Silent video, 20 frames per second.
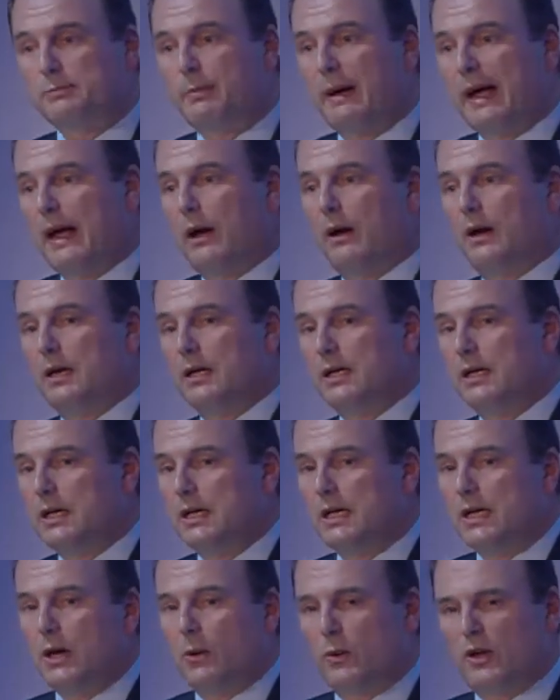power,
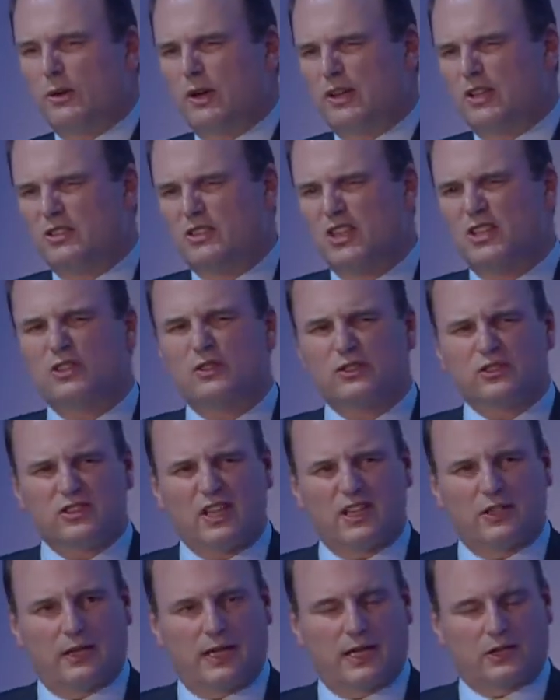we create a digital
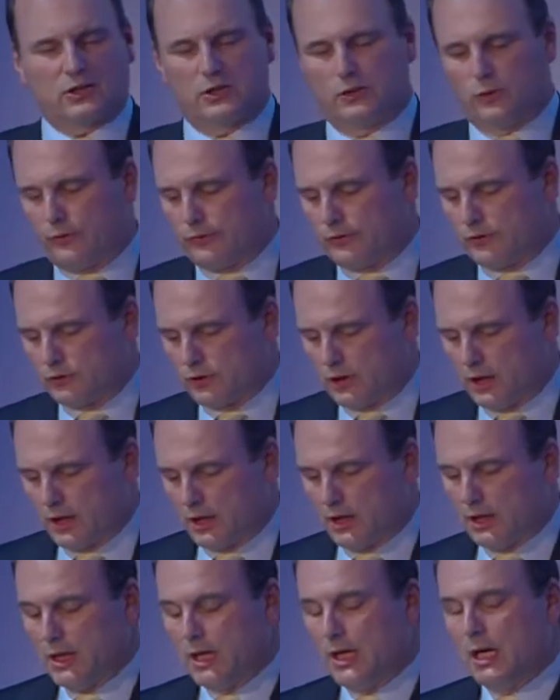signal actually off the drug,
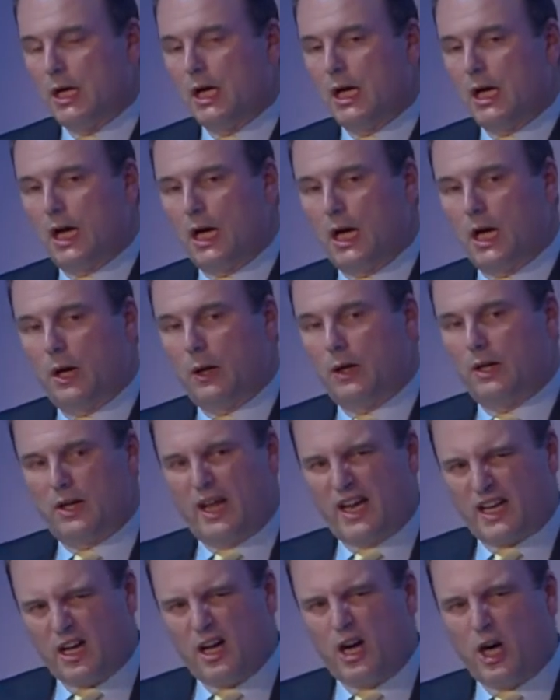uh,
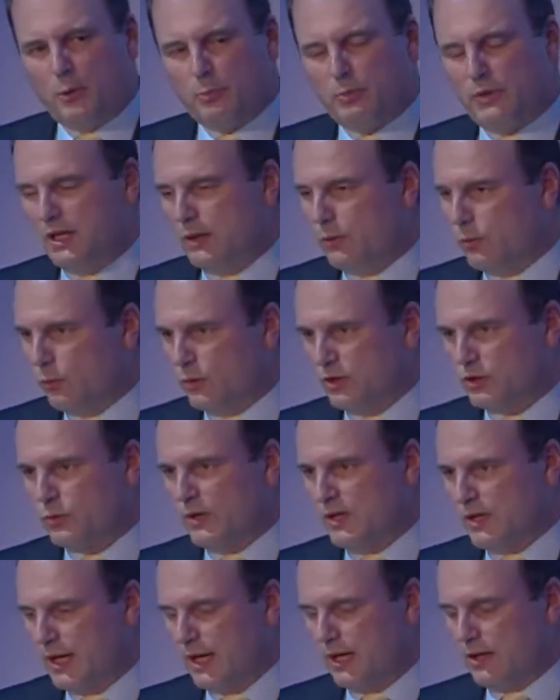like a heartbeat, which we
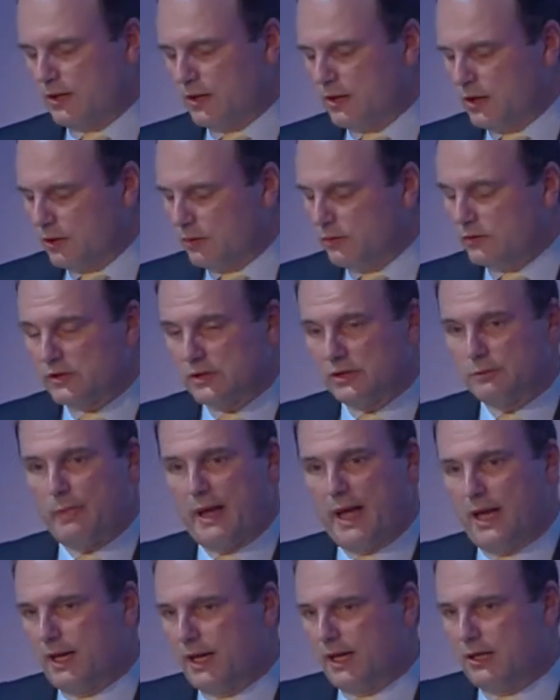then use this
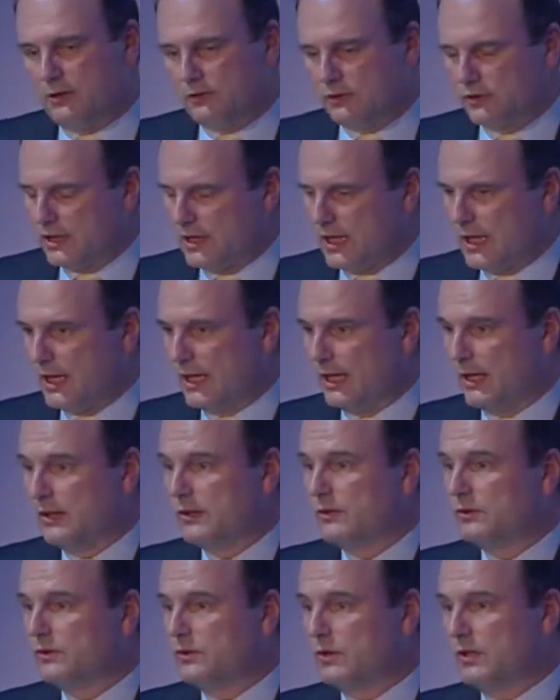band aid you see here
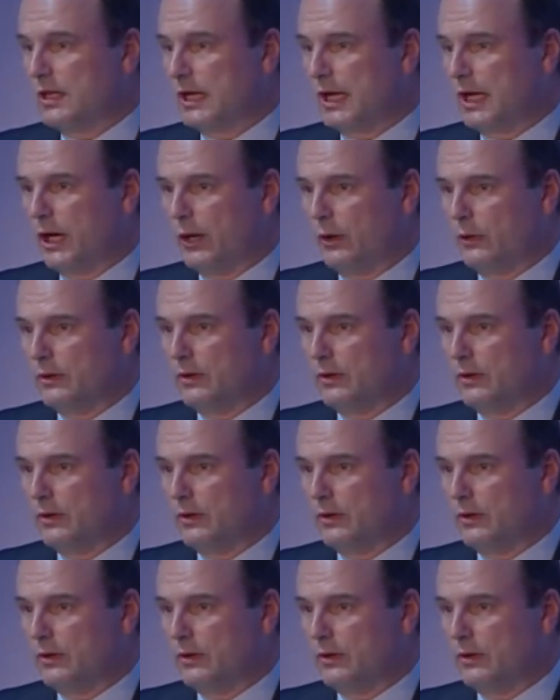to decode.